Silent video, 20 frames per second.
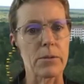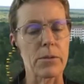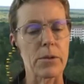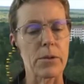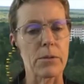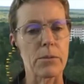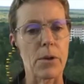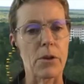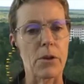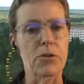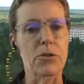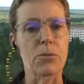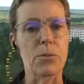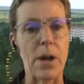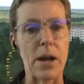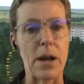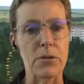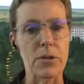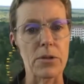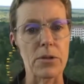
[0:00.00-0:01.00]
our
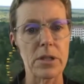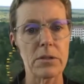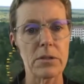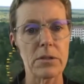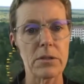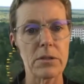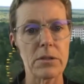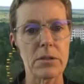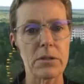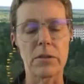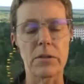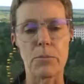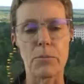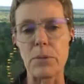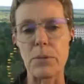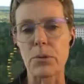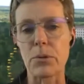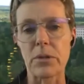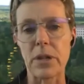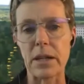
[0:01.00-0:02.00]
surroundings, the
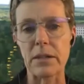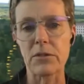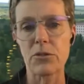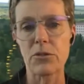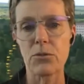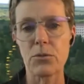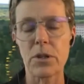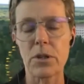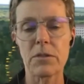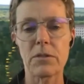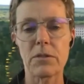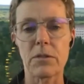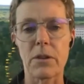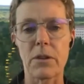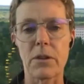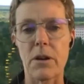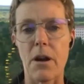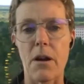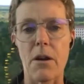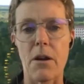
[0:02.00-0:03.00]
people next to us,
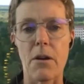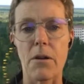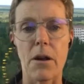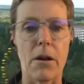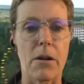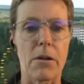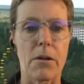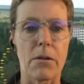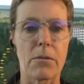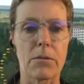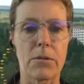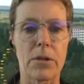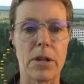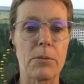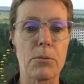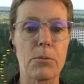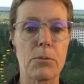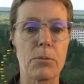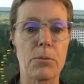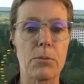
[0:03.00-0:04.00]
our
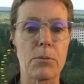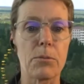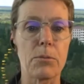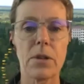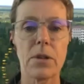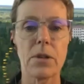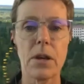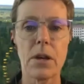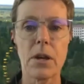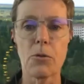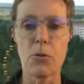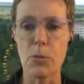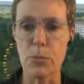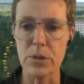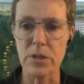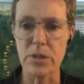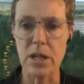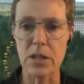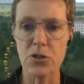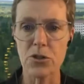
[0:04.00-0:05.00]
neighborhoods, were
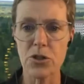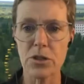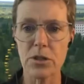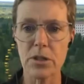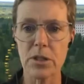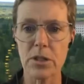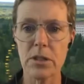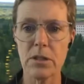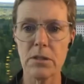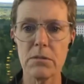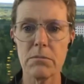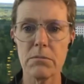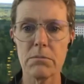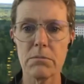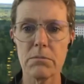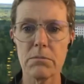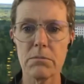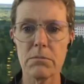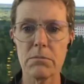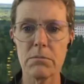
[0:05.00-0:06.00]
potentially
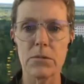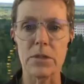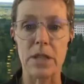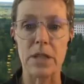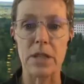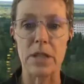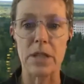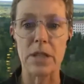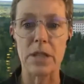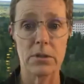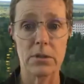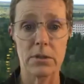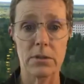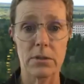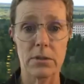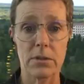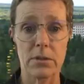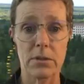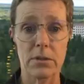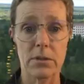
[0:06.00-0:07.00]

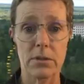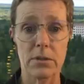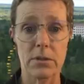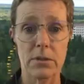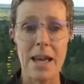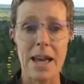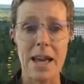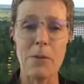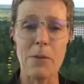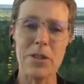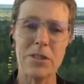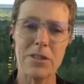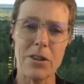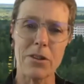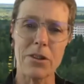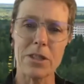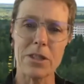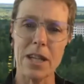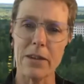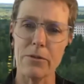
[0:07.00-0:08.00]
dangerous. And we
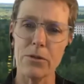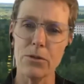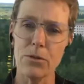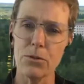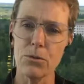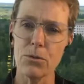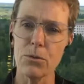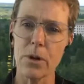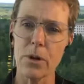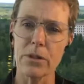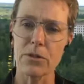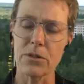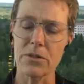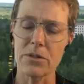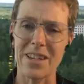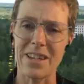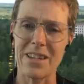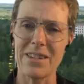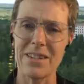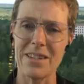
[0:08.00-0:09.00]
started to have a new
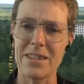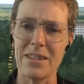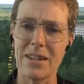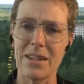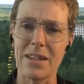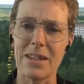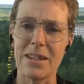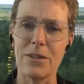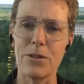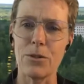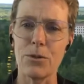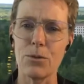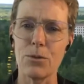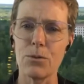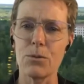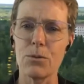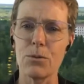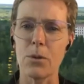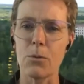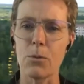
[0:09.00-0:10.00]
understanding and a
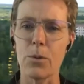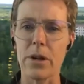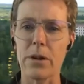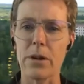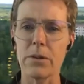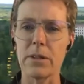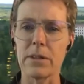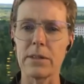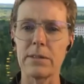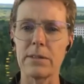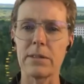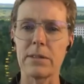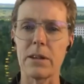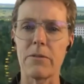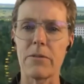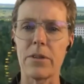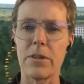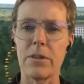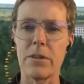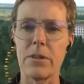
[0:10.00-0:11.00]
new awareness
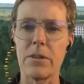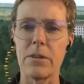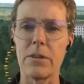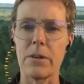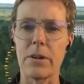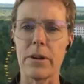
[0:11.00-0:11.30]
of the